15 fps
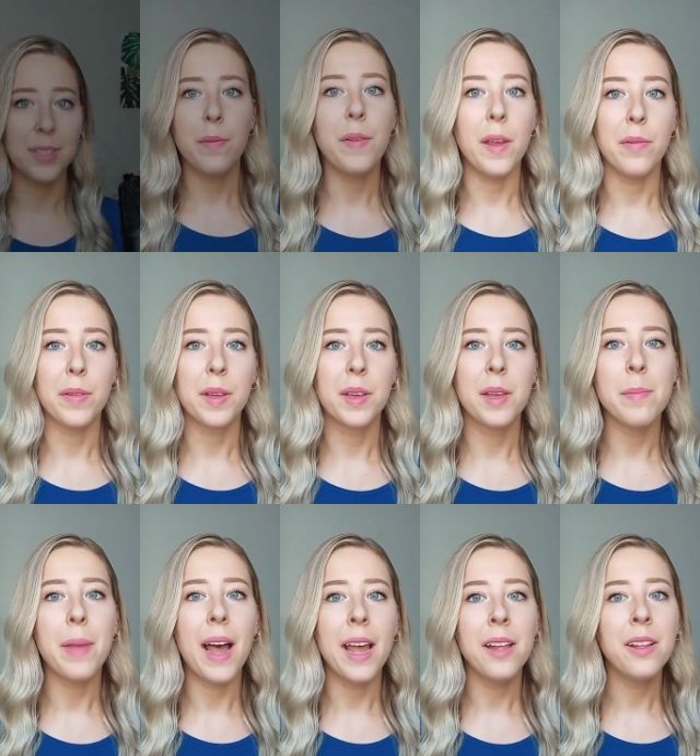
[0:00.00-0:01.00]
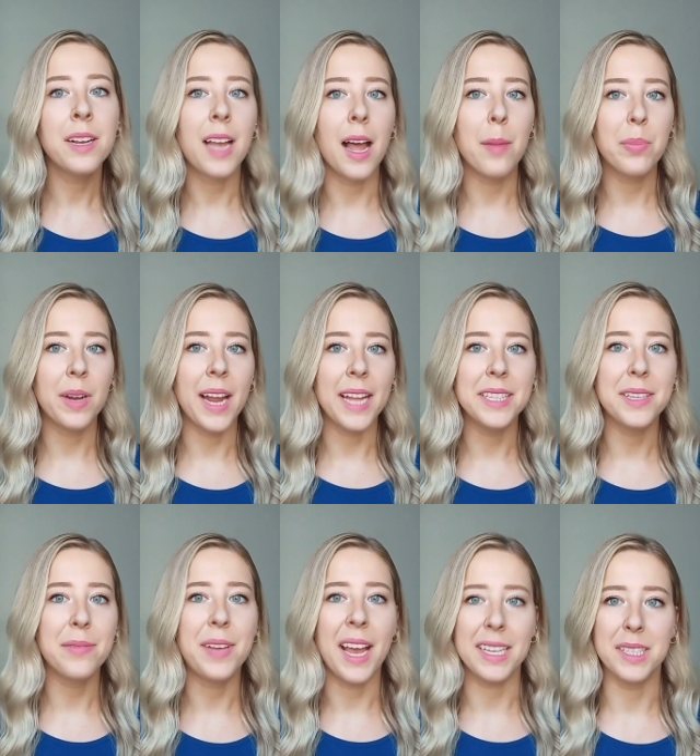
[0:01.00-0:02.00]
5th, compile a
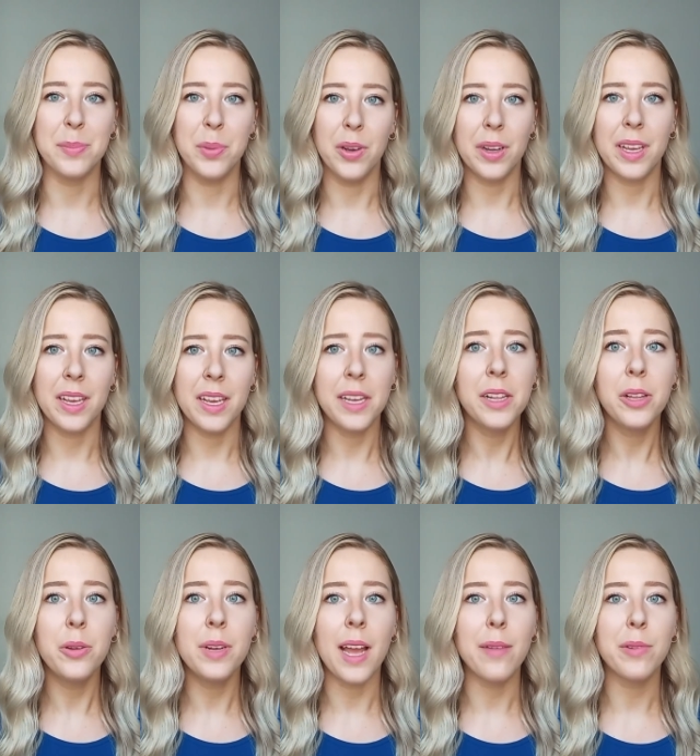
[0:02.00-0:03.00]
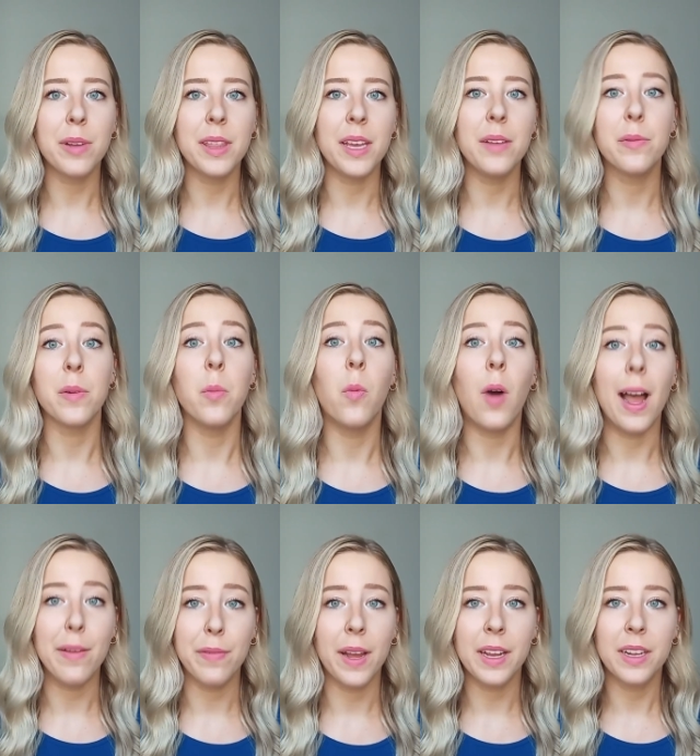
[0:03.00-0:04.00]
comprehensive guest book. Include everything from
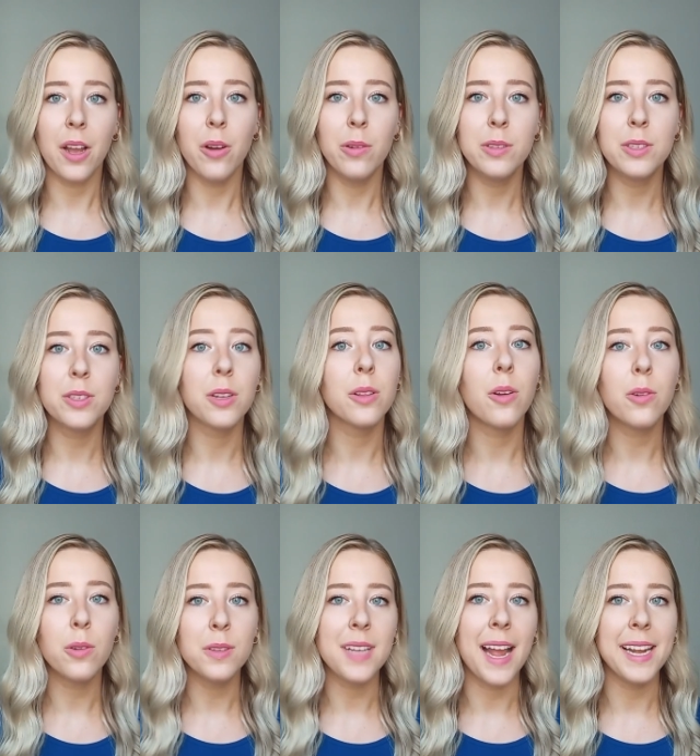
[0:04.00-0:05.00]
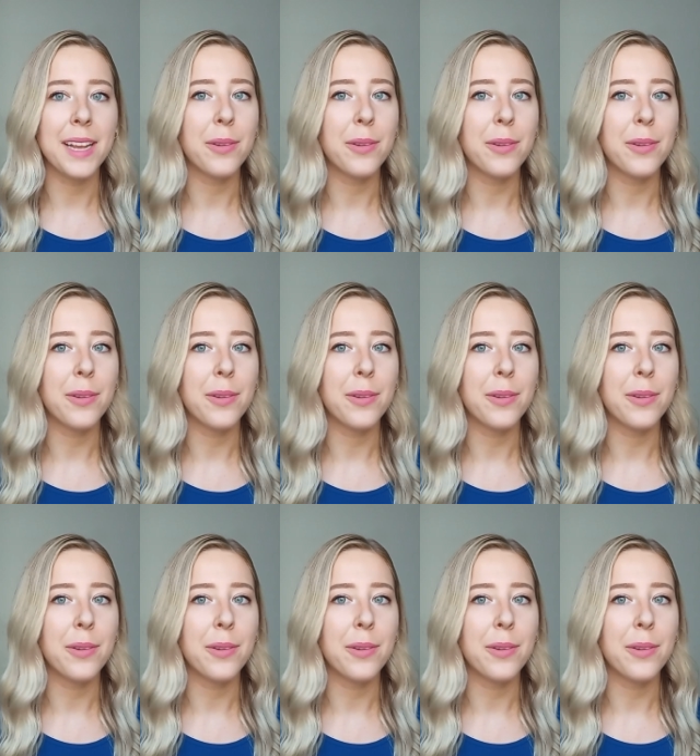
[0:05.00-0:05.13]
Wi-Fi codes to local dining